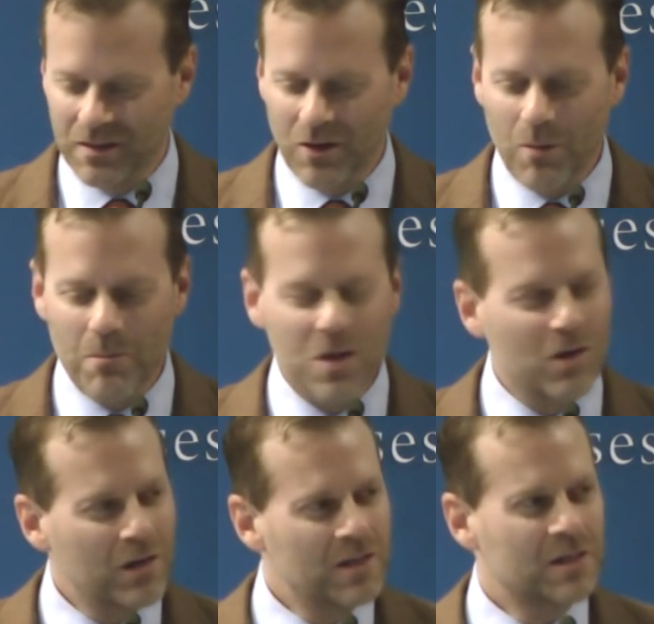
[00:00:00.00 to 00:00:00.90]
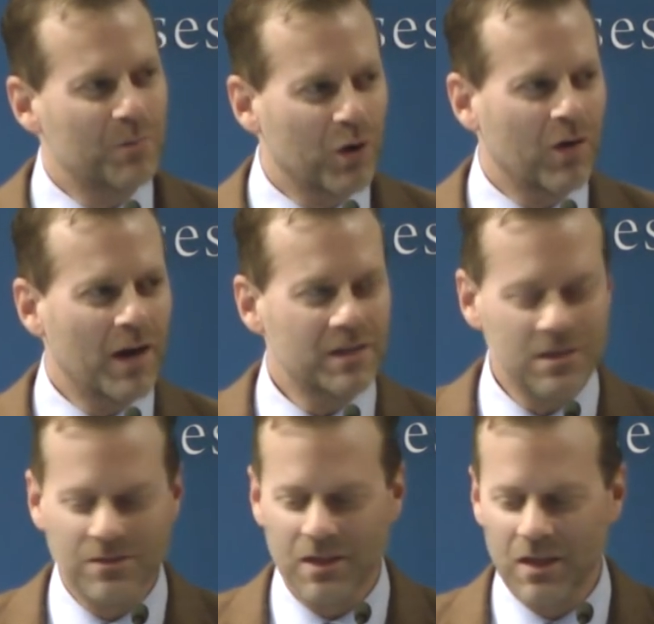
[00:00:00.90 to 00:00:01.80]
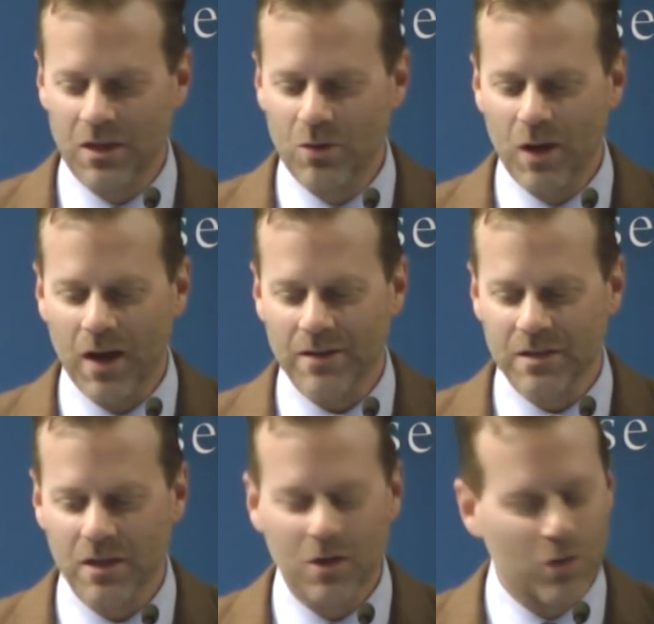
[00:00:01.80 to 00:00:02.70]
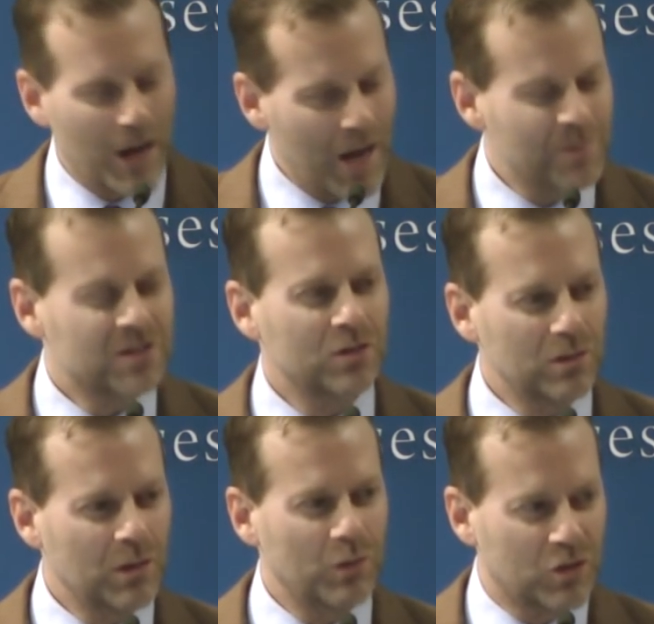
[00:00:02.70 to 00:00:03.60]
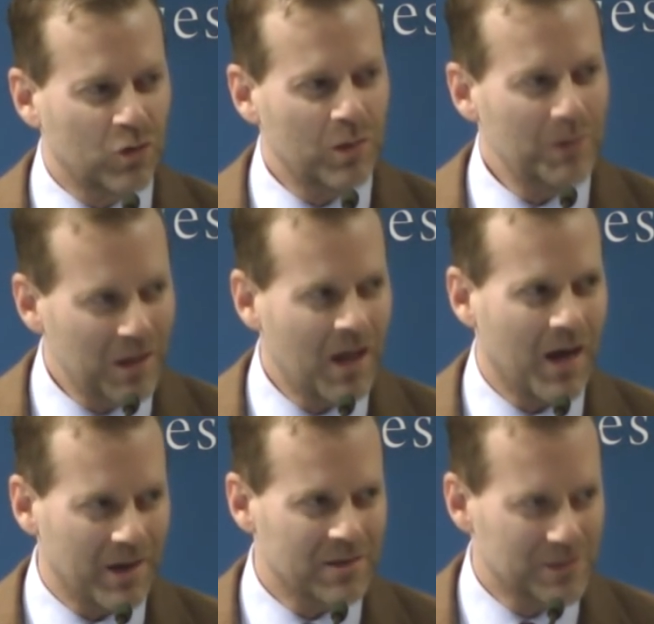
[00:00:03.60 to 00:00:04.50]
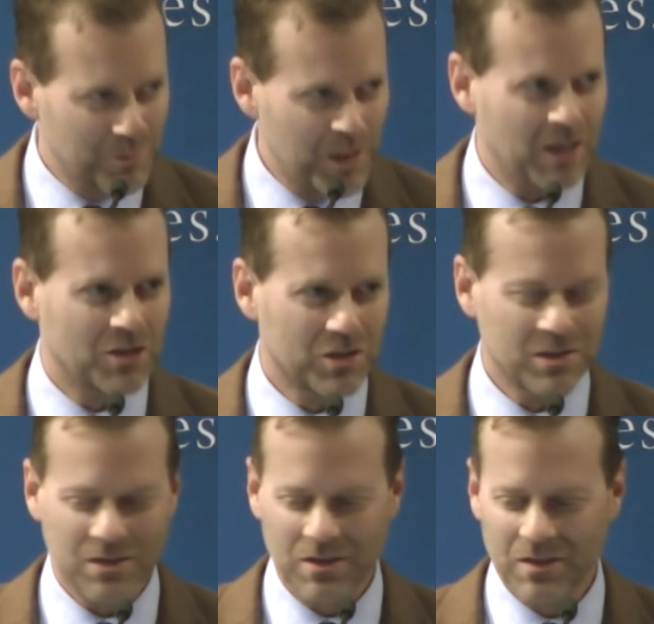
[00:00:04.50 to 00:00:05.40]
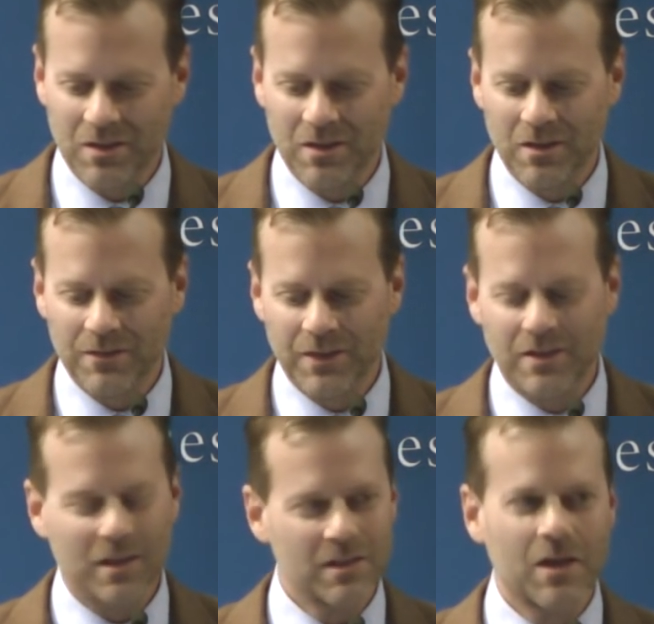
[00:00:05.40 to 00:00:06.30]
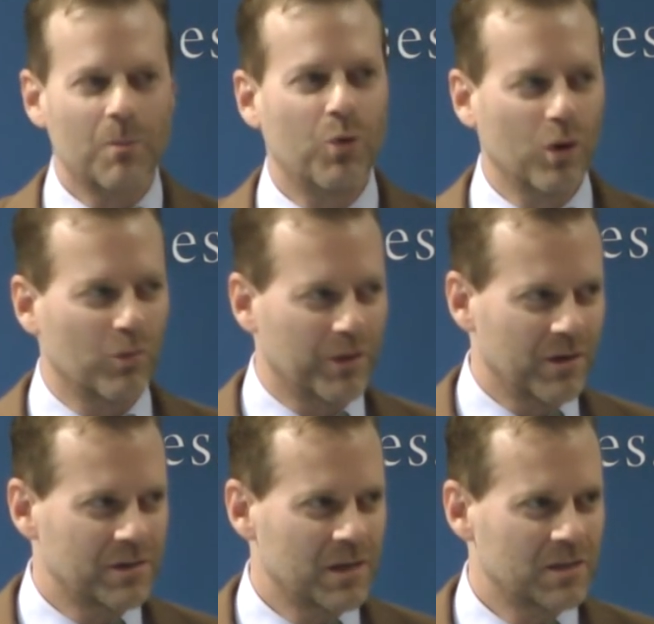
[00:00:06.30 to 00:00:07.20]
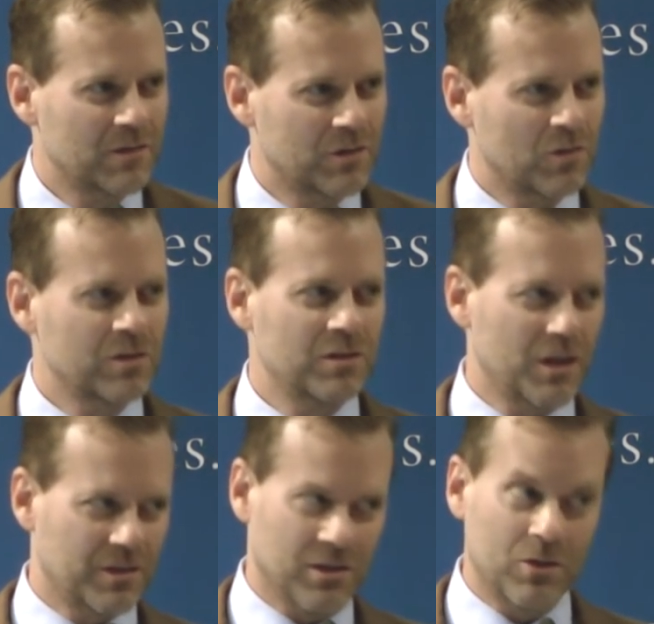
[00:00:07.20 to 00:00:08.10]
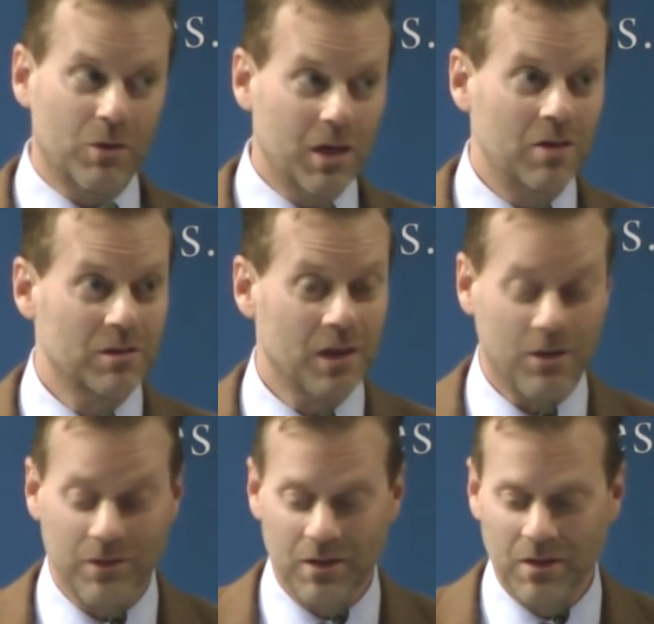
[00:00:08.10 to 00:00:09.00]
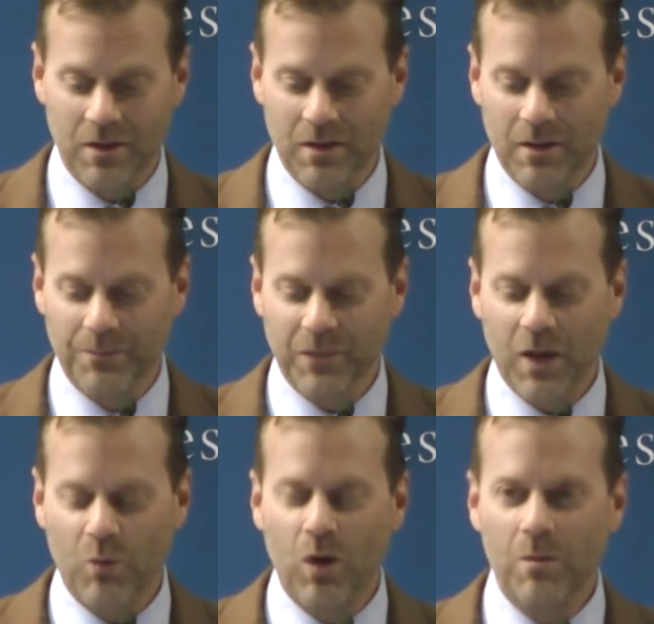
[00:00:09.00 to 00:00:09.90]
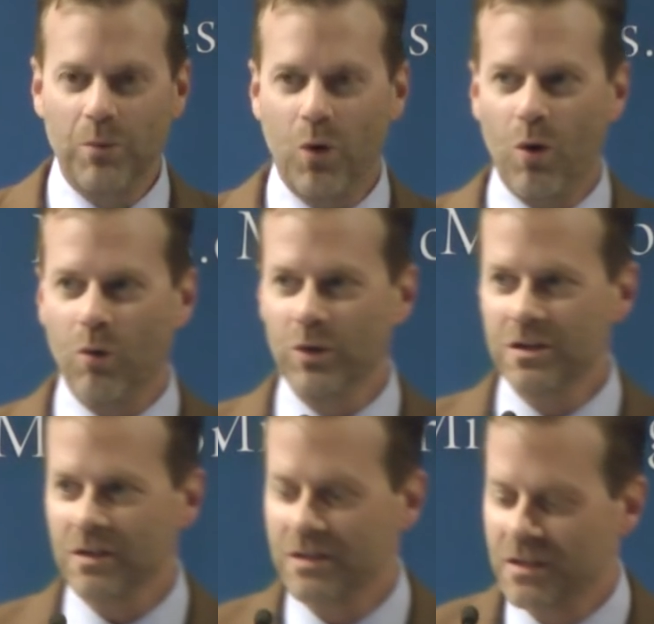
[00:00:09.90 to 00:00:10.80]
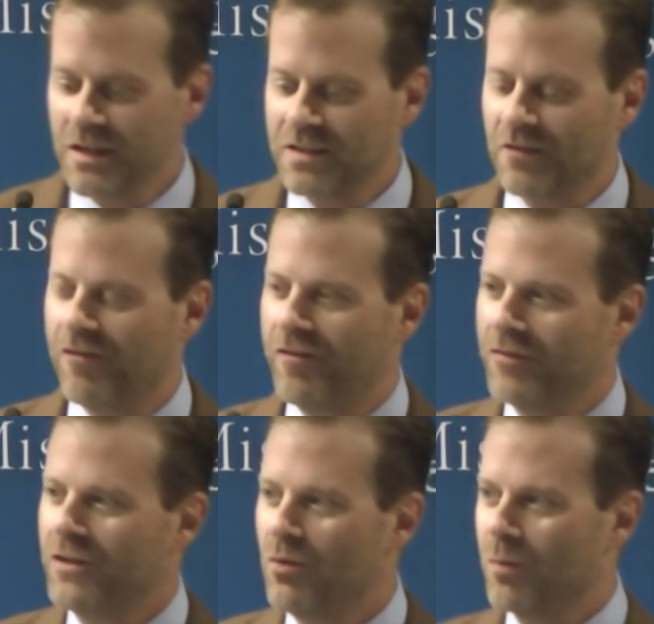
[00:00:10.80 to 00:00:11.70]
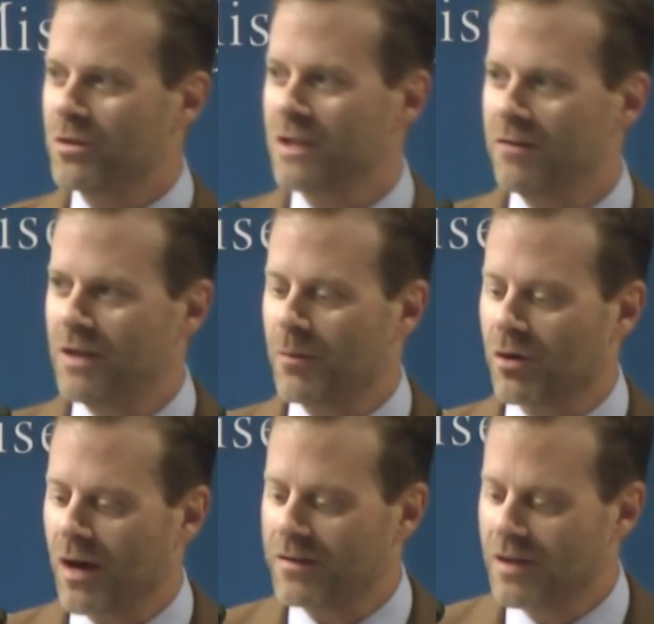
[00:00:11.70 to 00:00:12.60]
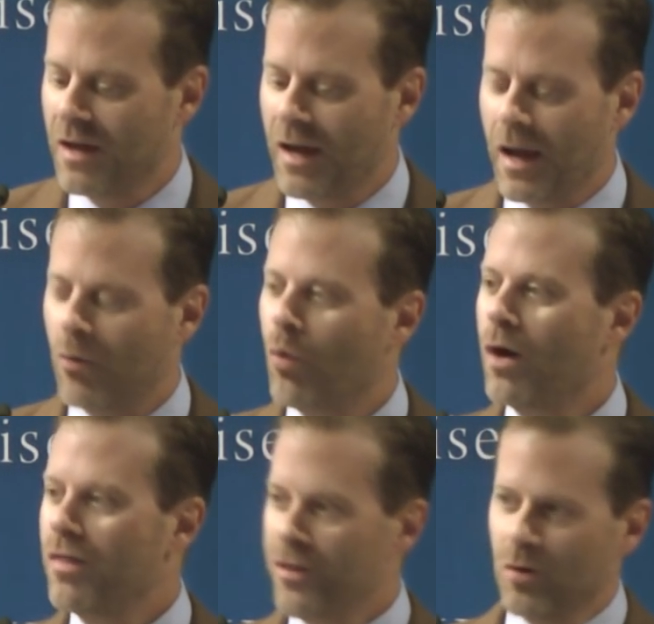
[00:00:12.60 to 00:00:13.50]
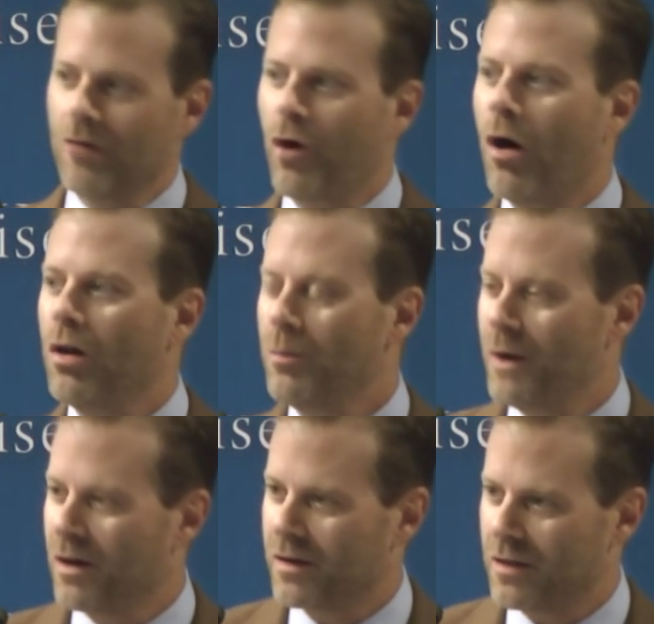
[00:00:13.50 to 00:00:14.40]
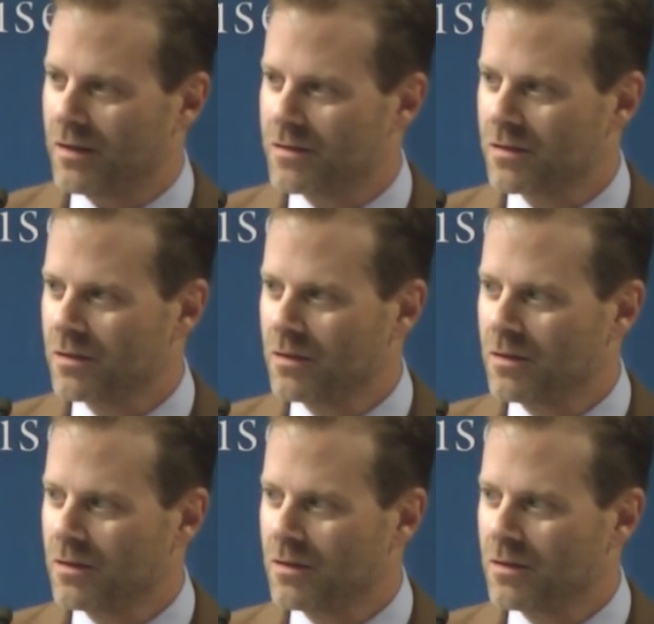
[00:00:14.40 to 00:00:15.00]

There are millions of progressives in the US who absolutely would criminalize speech that doesn't comport with their sense of social justice. Don't kid yourself. Okay, one poll recently suggested 51% of Democrats and one third of all Americans